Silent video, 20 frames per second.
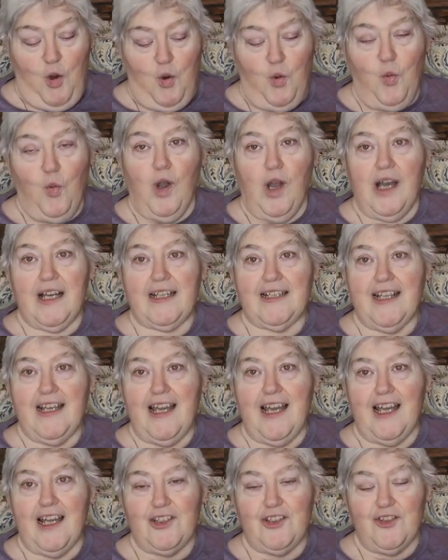
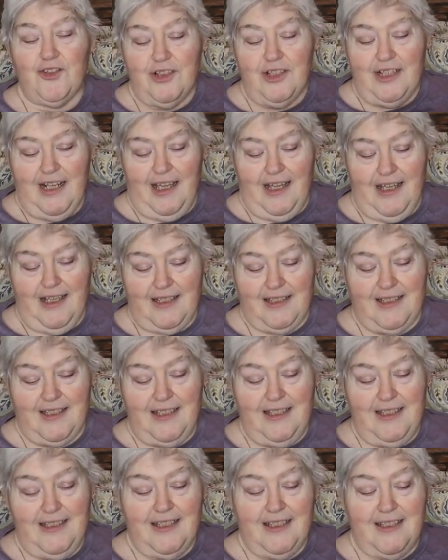100
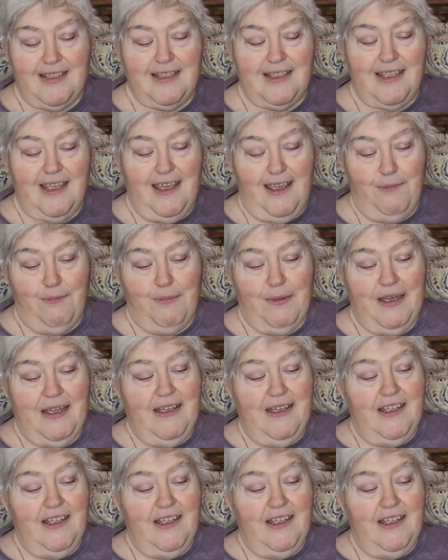huskies escape